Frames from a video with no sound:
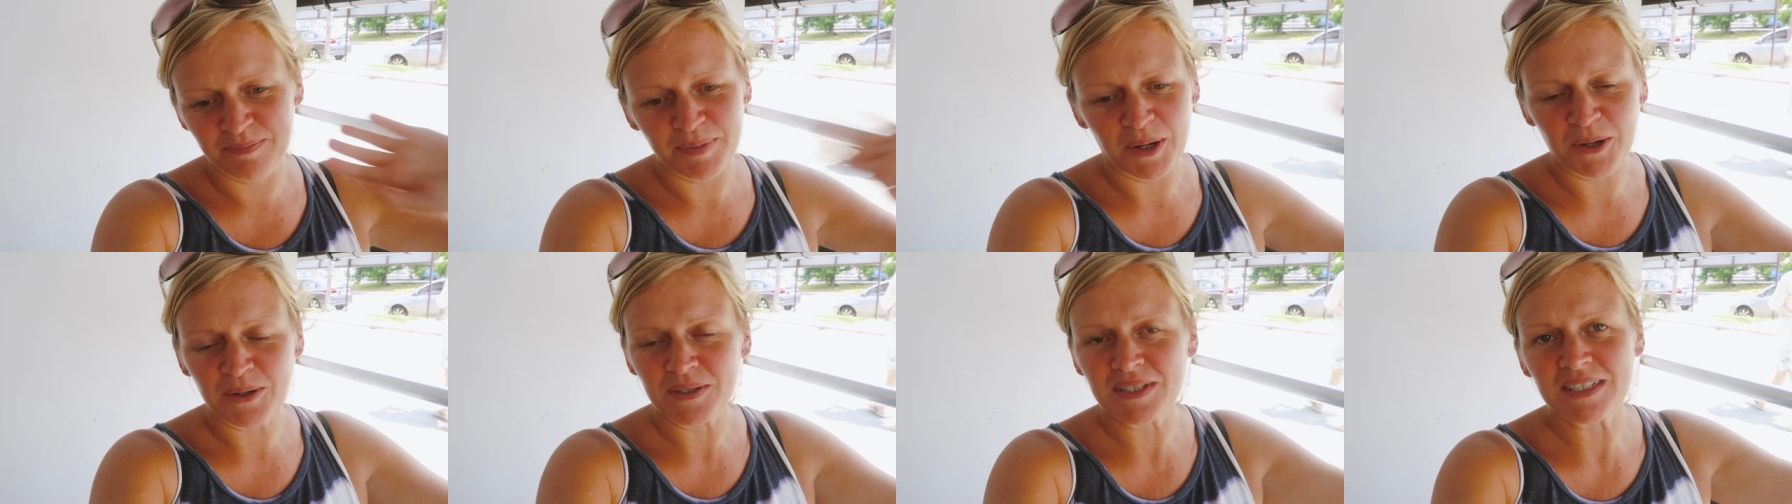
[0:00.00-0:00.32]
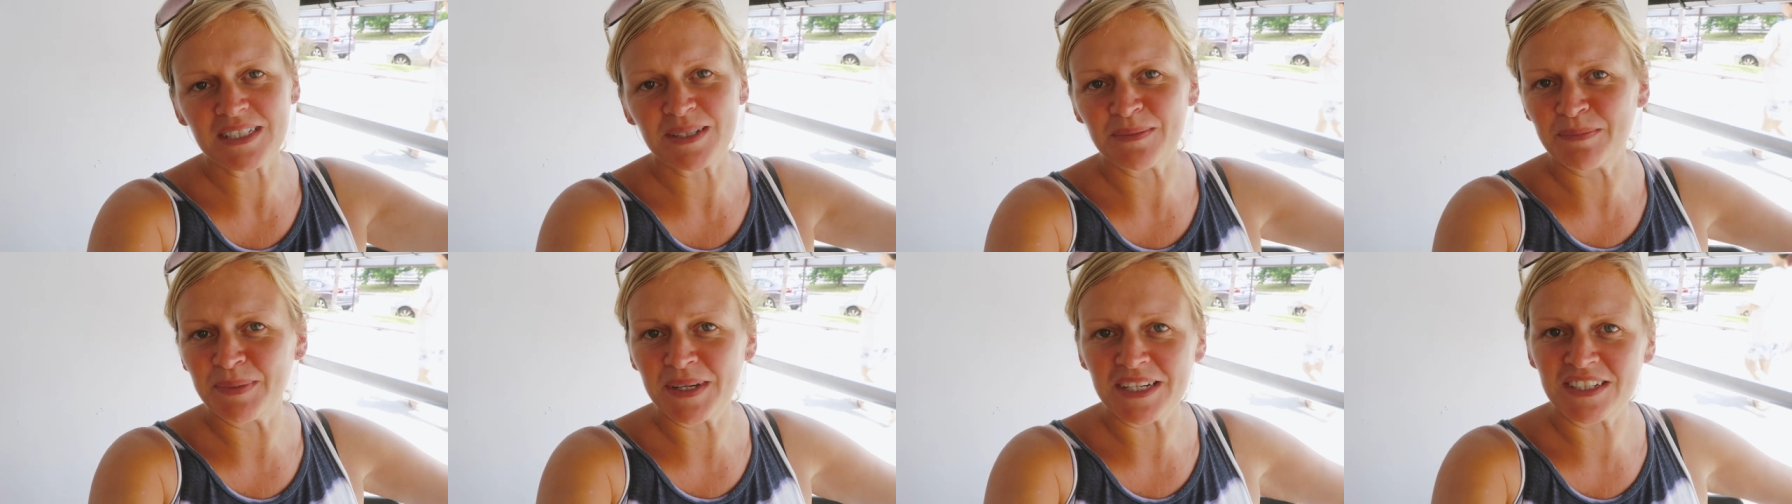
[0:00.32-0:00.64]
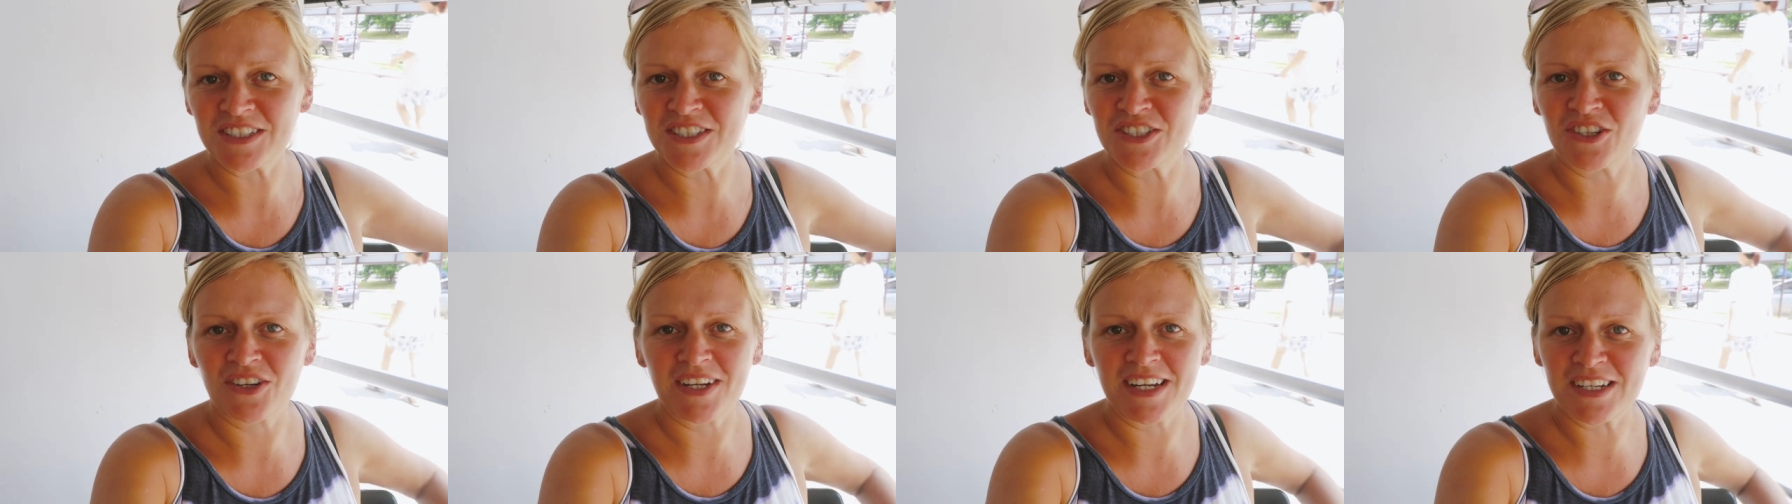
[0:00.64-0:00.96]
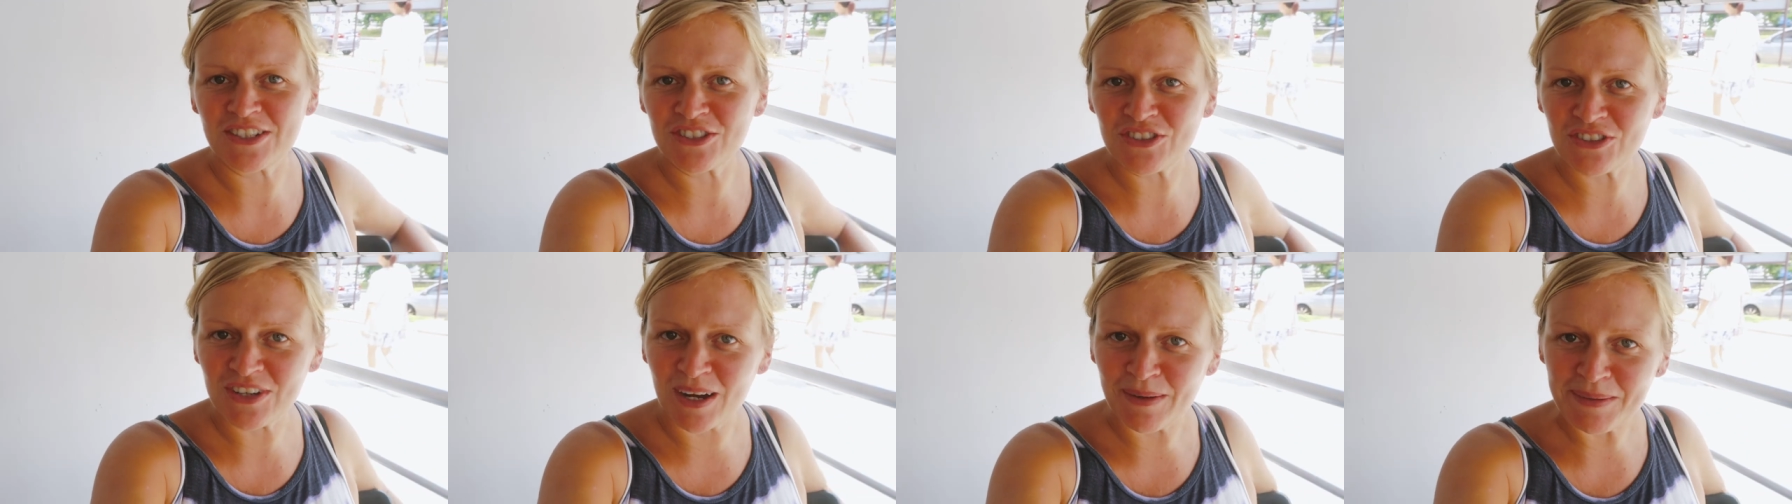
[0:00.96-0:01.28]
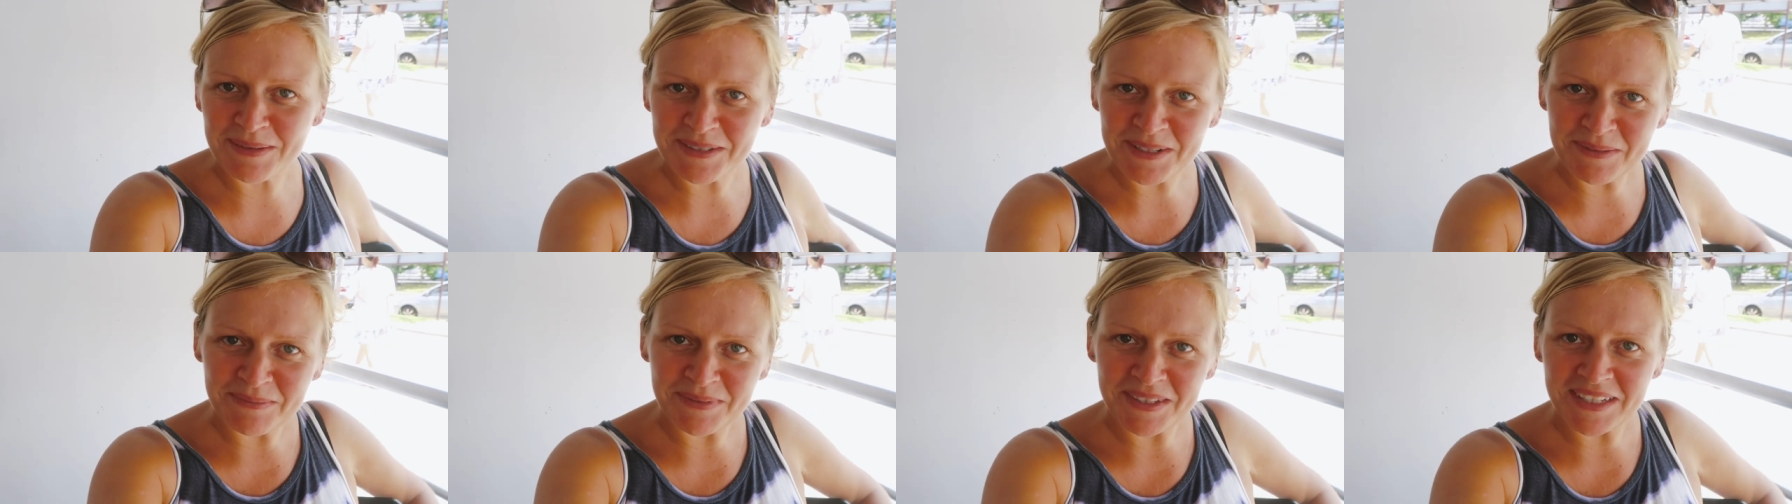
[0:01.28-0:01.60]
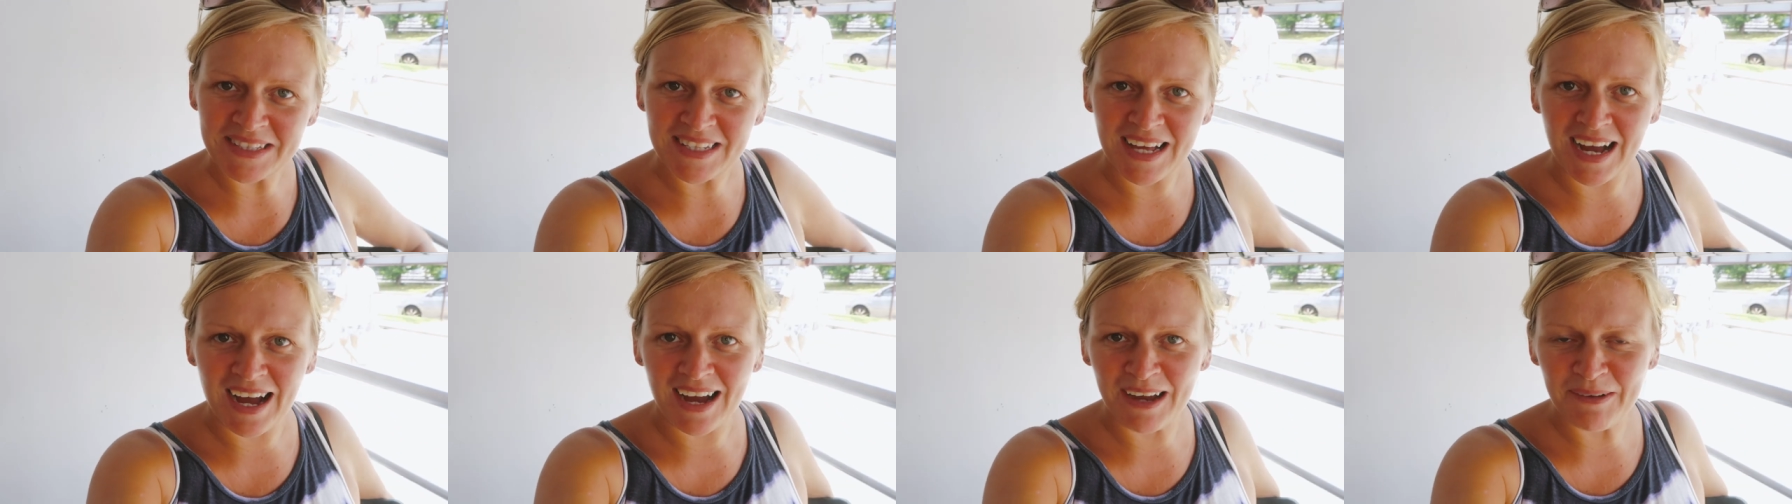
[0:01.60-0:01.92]
posted some pictures on Instagram or
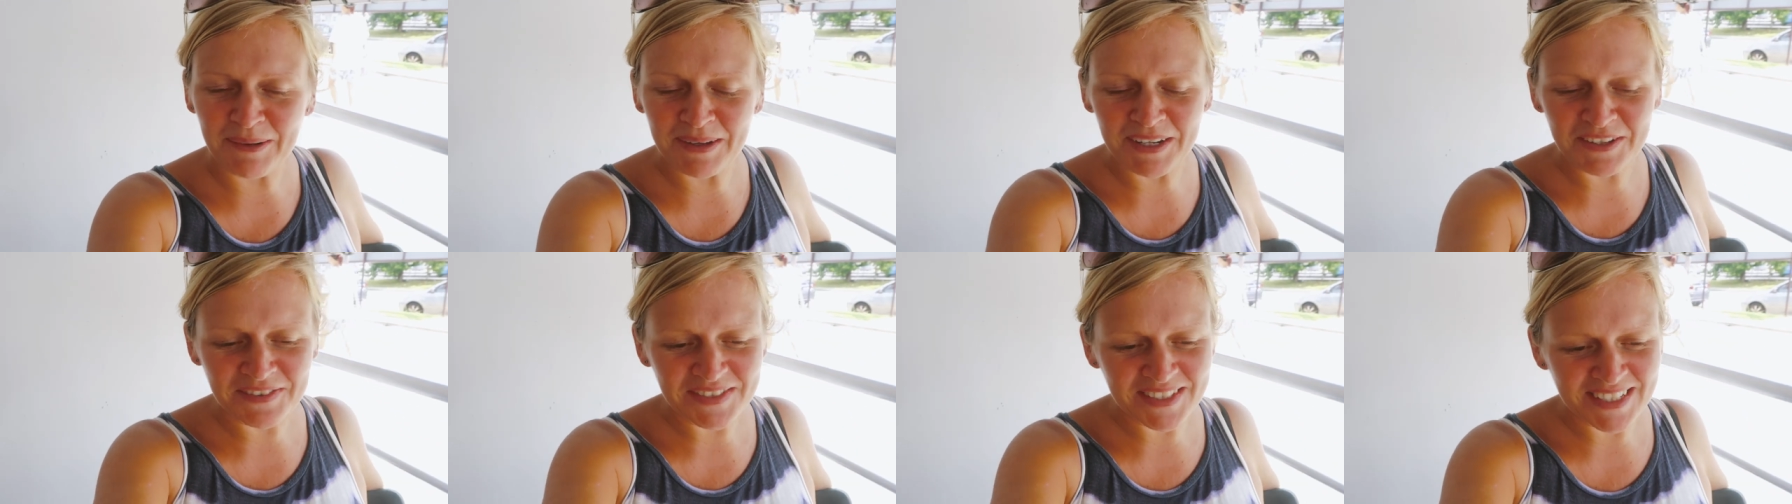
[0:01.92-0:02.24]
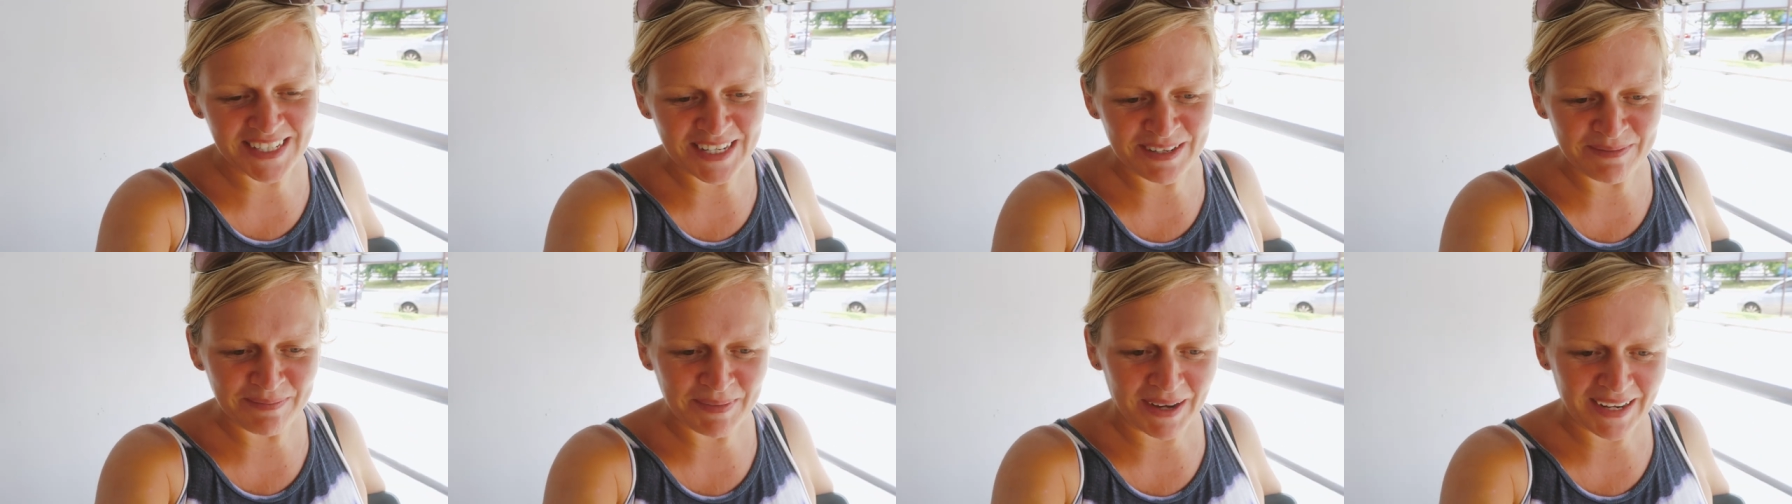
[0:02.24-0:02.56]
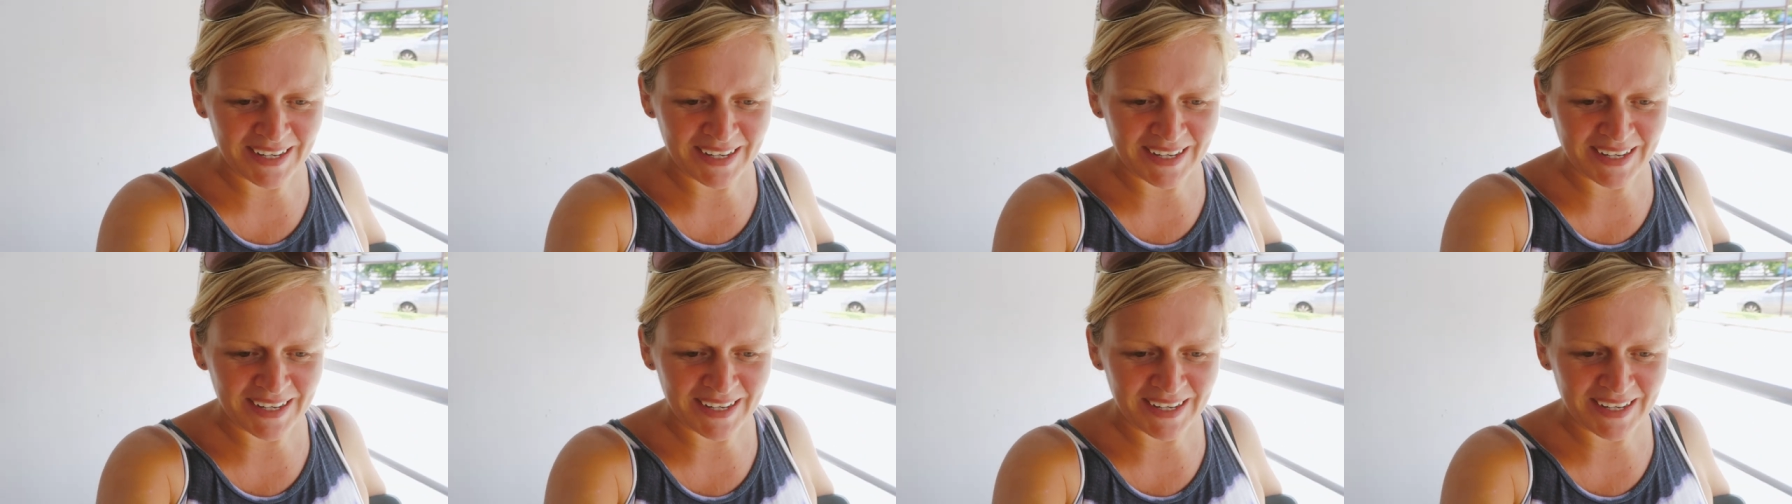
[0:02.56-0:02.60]
something that I will have seen